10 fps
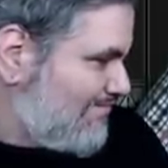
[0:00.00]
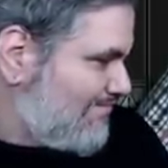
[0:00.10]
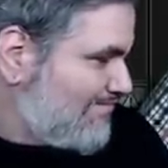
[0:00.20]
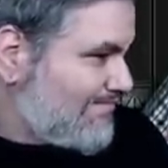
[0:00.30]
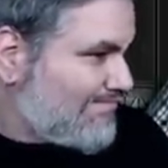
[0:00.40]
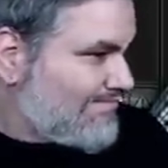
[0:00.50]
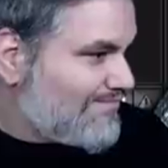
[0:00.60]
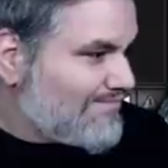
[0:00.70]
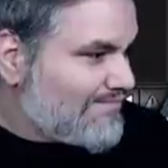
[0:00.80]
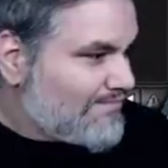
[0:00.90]
Boop.
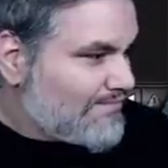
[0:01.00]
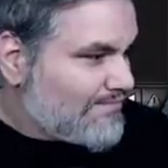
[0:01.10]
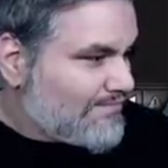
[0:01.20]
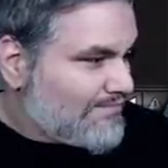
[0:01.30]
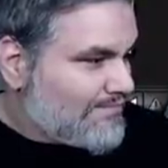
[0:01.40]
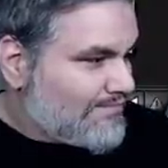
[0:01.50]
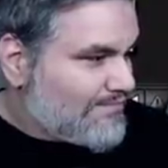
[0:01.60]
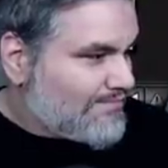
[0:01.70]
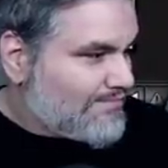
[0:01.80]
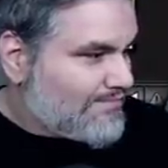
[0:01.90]
Let me boop. Oh,
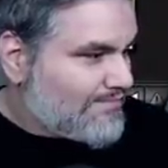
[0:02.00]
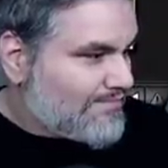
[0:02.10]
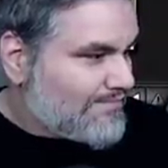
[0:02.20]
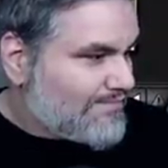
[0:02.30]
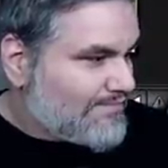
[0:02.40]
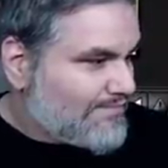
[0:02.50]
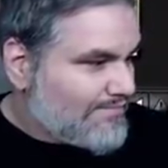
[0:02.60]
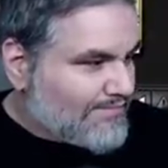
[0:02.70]
no boops. Okay.